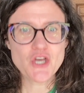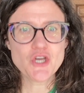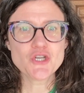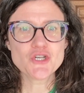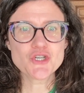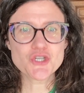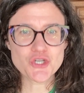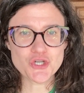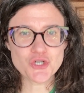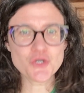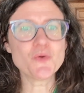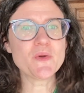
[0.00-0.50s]

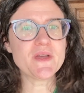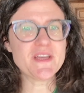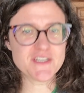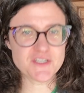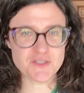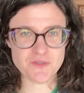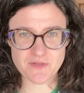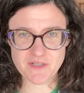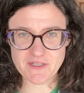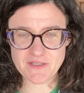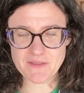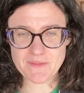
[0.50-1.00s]
to
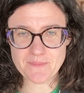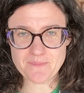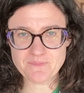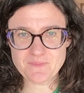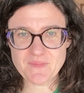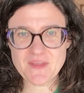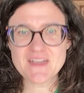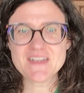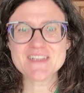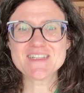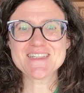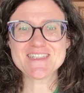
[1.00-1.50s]
Israel
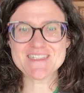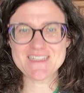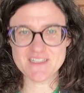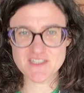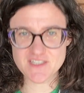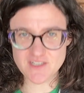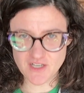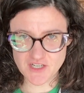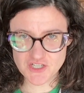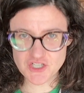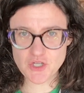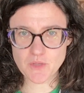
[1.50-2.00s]
since
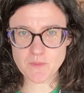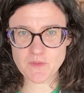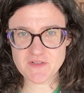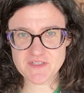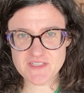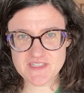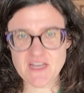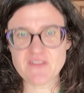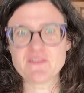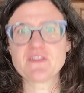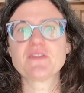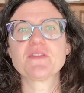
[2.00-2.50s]
October
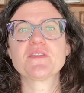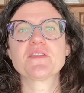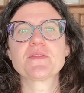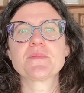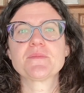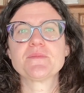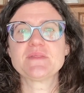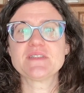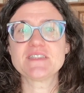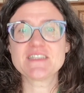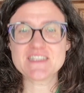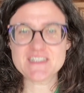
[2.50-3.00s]
7th,
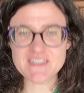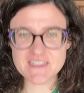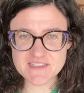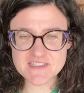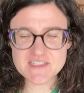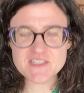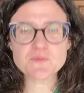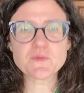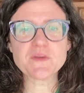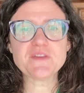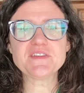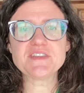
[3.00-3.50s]

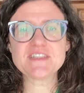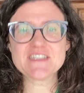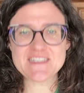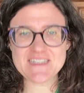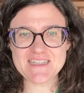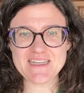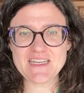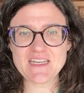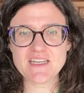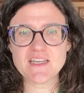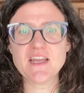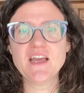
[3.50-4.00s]
since we've
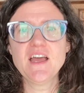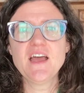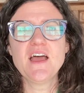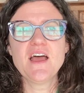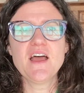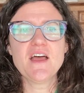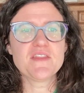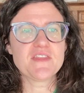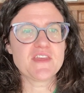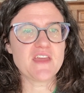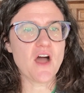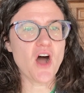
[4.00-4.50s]
seen
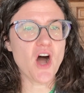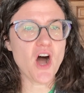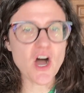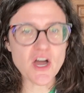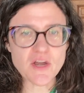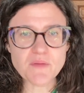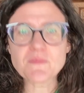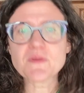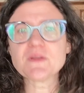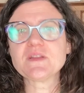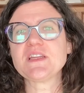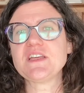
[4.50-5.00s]
the
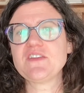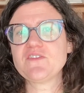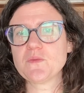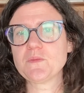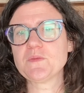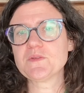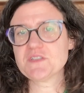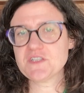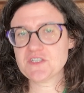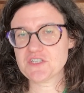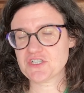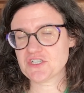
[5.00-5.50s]
unbelievable
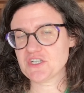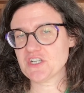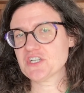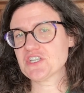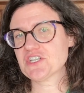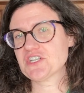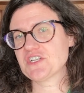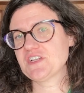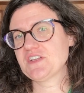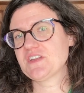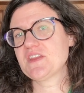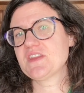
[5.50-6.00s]

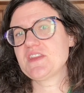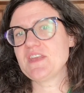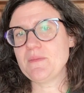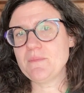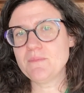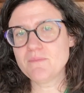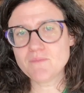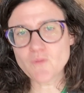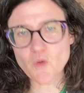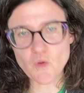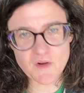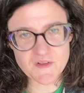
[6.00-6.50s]
destruction, the
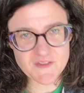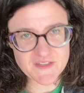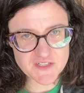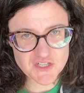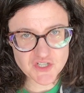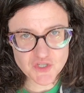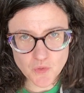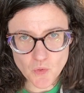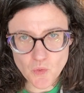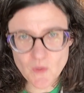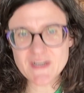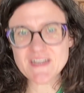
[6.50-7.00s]
more than
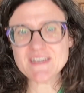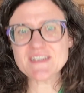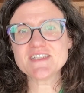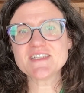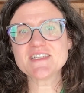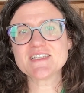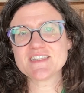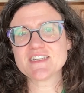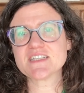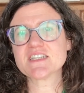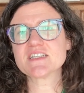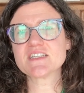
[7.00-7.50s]

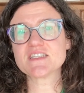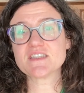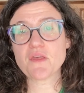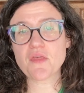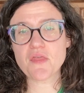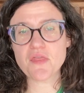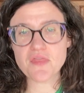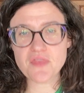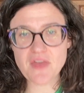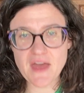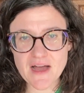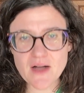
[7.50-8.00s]

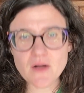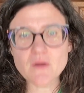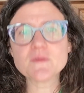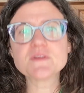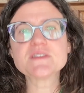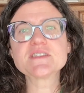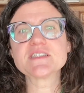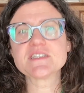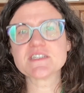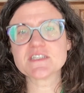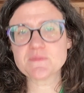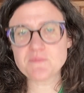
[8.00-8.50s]

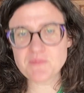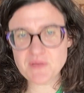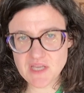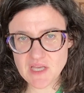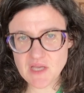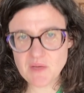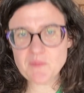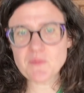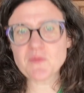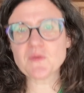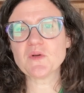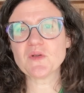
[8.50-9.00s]
26,000
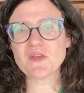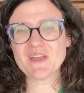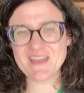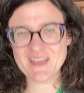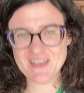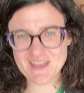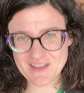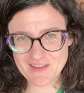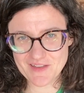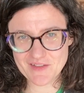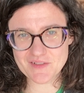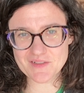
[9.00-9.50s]
people
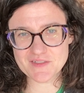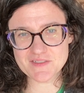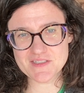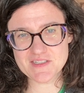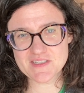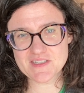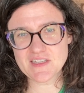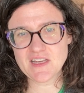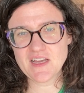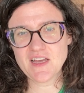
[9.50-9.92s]
killed.